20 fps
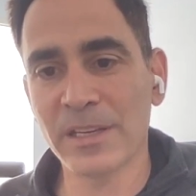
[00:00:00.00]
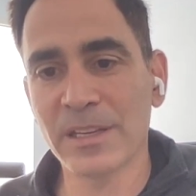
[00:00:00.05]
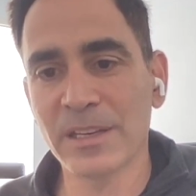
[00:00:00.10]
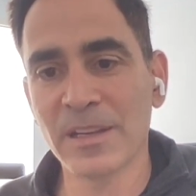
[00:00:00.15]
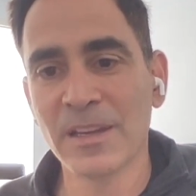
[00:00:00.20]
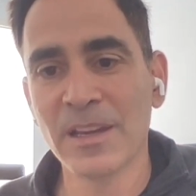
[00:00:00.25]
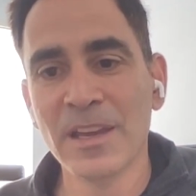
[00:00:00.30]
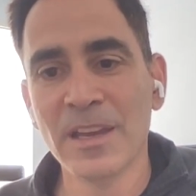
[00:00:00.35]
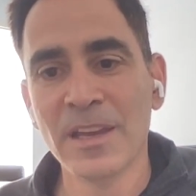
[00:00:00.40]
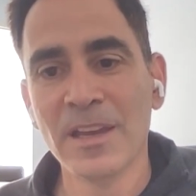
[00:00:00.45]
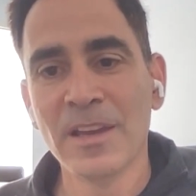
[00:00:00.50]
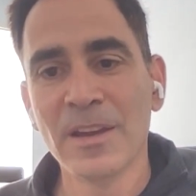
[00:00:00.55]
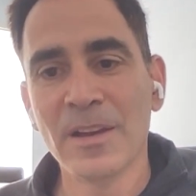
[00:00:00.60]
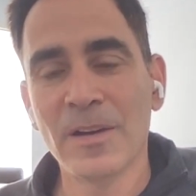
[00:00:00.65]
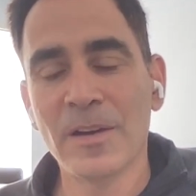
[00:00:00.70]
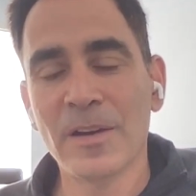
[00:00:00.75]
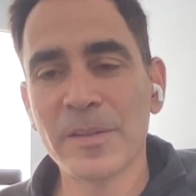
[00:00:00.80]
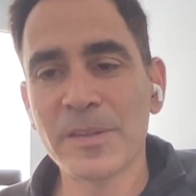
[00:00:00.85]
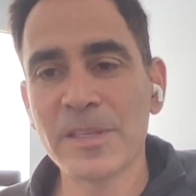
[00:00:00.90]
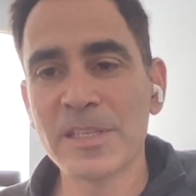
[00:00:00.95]
And
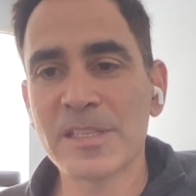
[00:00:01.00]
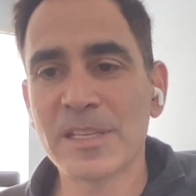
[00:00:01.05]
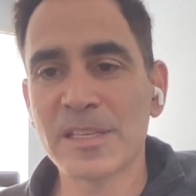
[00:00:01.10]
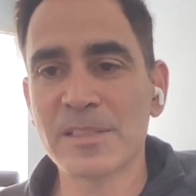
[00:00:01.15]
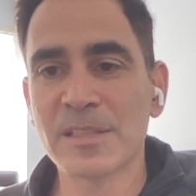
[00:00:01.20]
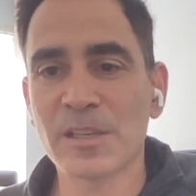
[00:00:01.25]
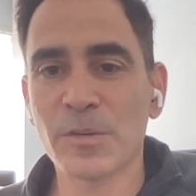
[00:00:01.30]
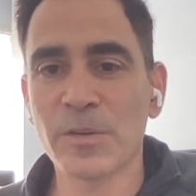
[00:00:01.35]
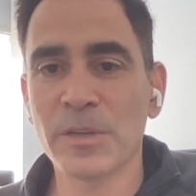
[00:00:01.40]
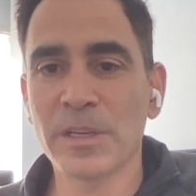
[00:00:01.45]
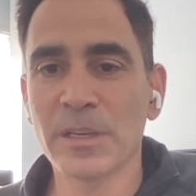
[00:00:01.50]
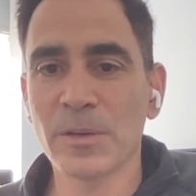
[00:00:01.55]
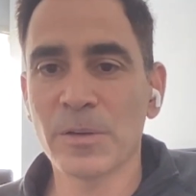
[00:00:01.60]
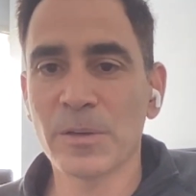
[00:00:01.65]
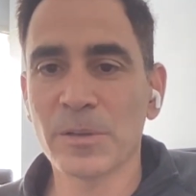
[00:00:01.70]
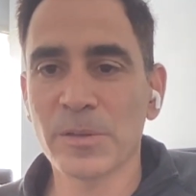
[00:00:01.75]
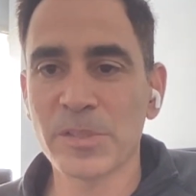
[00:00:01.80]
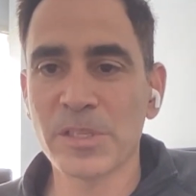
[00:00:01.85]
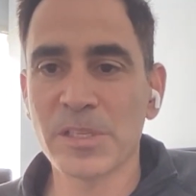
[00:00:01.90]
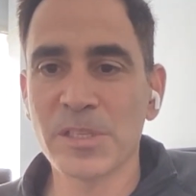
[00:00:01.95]
all these things that create
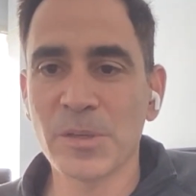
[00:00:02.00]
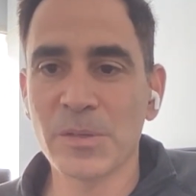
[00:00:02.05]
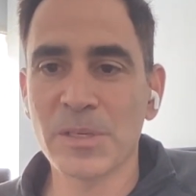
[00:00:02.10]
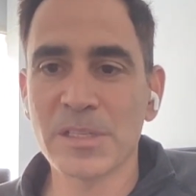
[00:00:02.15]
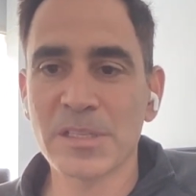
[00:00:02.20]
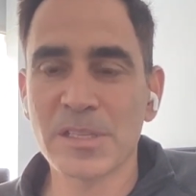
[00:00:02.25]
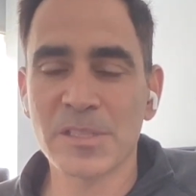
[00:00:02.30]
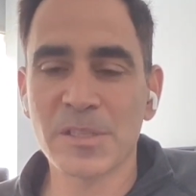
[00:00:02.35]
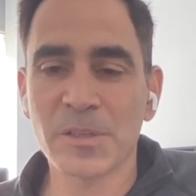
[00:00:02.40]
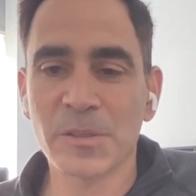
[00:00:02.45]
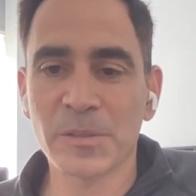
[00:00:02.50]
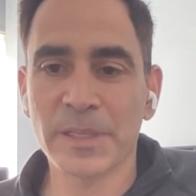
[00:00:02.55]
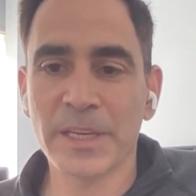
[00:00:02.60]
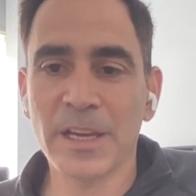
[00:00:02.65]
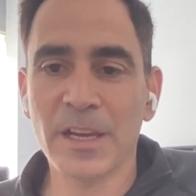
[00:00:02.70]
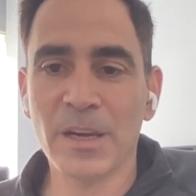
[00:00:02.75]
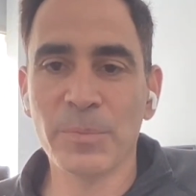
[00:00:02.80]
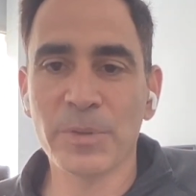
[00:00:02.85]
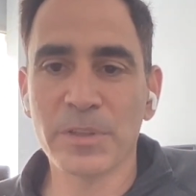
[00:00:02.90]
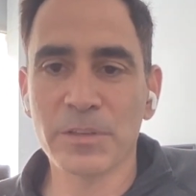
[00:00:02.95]
hurdles that don't necessarily
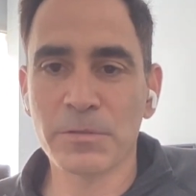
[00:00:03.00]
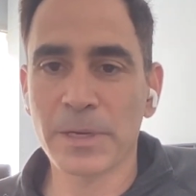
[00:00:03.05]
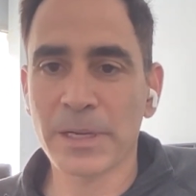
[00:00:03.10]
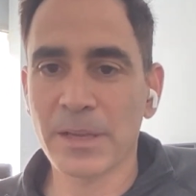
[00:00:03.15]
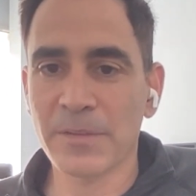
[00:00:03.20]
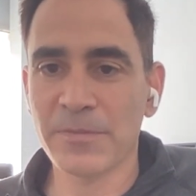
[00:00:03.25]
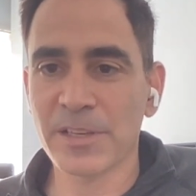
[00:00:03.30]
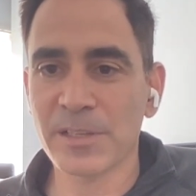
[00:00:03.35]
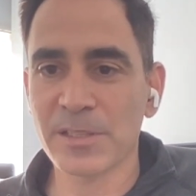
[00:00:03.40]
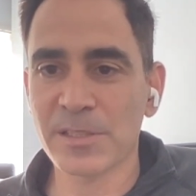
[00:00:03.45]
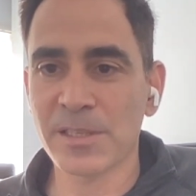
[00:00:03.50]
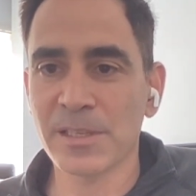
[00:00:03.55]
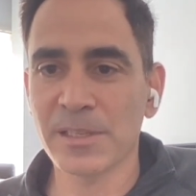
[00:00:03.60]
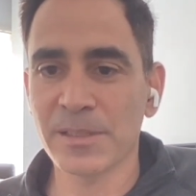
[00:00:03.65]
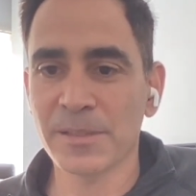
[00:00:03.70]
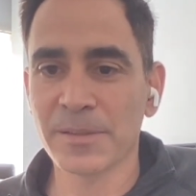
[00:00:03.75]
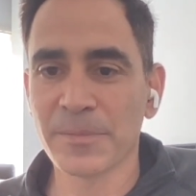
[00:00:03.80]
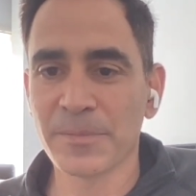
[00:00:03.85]
help with drug efficacy.